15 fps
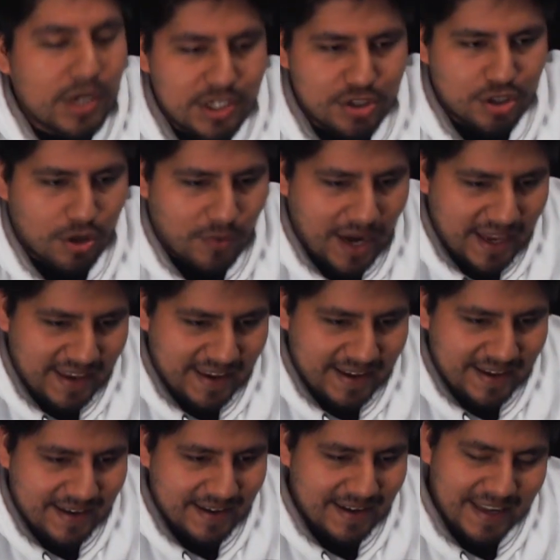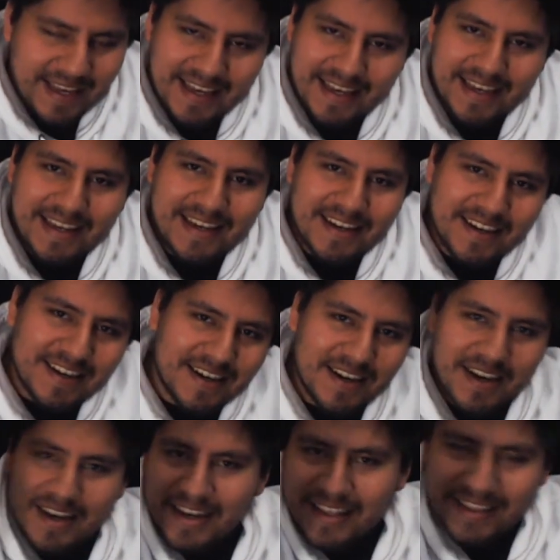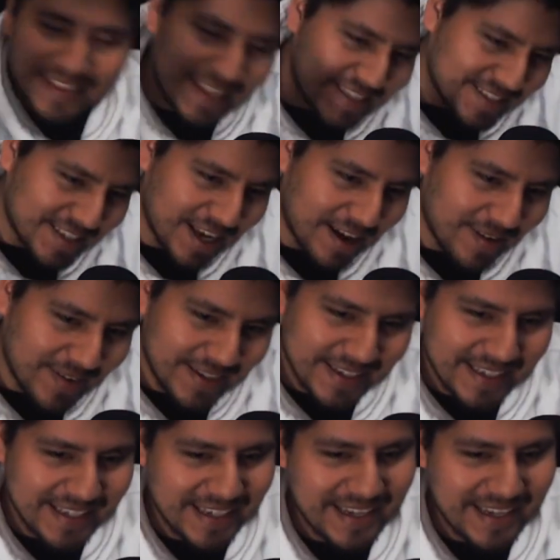Original, right? Let's go.